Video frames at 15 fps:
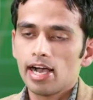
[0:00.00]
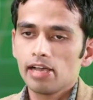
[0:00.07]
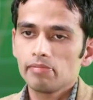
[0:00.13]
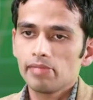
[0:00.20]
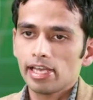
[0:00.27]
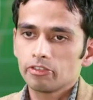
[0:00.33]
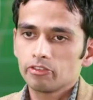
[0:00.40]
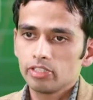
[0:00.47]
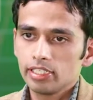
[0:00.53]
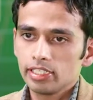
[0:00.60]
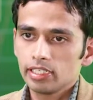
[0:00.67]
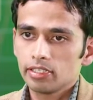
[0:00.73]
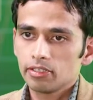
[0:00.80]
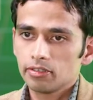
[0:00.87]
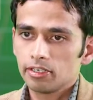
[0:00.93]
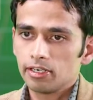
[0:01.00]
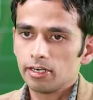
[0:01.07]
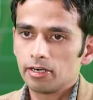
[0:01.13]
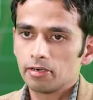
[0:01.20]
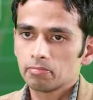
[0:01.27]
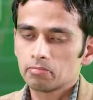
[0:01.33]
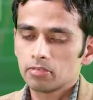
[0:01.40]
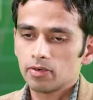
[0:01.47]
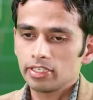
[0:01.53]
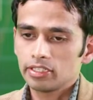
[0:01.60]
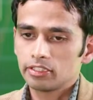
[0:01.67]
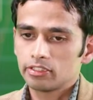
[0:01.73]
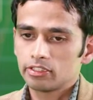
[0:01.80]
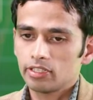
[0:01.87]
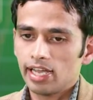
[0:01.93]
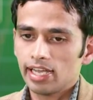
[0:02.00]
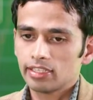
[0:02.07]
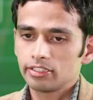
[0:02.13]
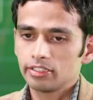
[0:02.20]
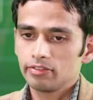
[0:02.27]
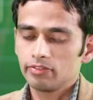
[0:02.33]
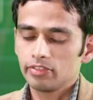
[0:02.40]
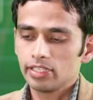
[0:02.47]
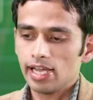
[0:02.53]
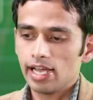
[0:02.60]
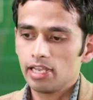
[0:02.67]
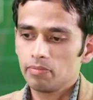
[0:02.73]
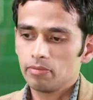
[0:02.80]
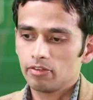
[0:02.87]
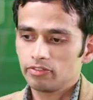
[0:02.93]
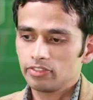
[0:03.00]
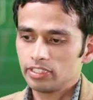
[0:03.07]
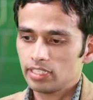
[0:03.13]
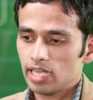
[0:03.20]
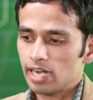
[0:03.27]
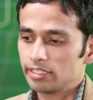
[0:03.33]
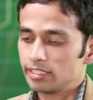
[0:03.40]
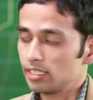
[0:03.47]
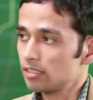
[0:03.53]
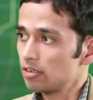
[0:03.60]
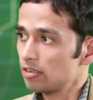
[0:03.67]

I'm actually quite active with the help of this article